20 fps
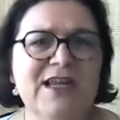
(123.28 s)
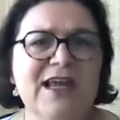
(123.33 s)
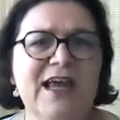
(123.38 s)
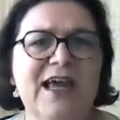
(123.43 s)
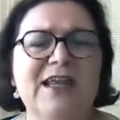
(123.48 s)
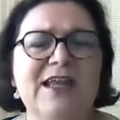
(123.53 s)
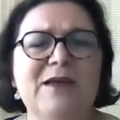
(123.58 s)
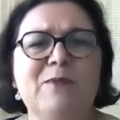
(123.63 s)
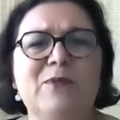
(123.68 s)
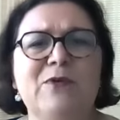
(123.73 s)

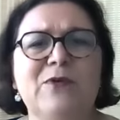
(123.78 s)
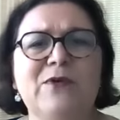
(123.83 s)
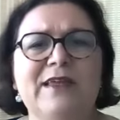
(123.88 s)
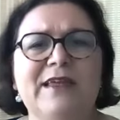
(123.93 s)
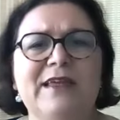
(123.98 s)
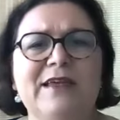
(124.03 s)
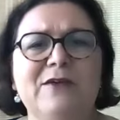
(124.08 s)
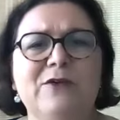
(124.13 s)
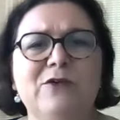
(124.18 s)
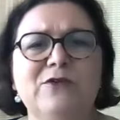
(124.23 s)
an
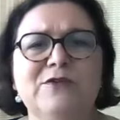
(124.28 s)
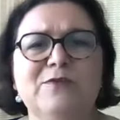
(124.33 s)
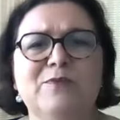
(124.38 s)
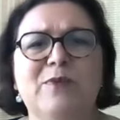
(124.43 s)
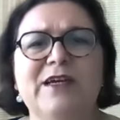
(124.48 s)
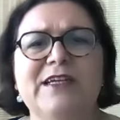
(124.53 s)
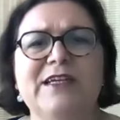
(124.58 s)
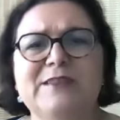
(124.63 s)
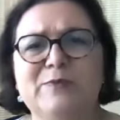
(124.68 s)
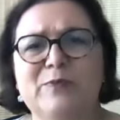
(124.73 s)
employee whose
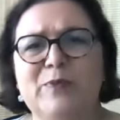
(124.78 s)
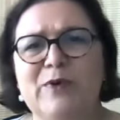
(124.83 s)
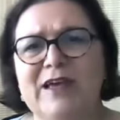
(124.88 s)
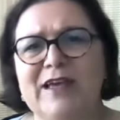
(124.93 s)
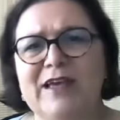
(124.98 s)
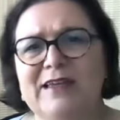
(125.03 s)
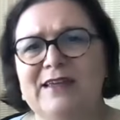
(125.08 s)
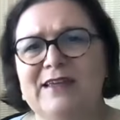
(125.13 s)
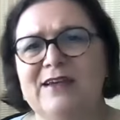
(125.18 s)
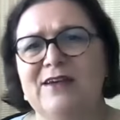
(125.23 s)
base
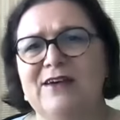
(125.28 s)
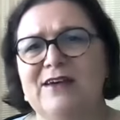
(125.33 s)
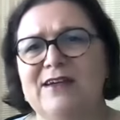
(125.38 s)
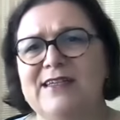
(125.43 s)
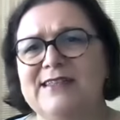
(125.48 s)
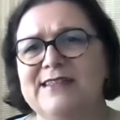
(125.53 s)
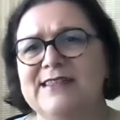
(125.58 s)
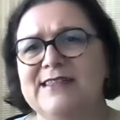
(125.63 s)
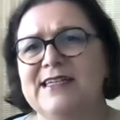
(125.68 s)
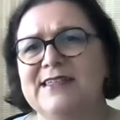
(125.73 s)
pay
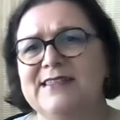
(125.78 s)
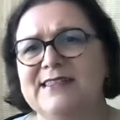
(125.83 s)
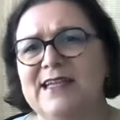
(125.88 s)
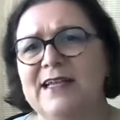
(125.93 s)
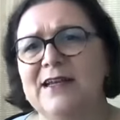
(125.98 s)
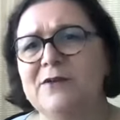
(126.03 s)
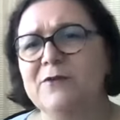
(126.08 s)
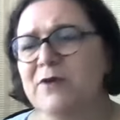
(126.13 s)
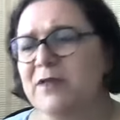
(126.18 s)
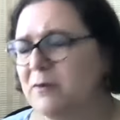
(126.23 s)
is their
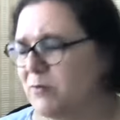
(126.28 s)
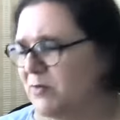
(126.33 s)
salary,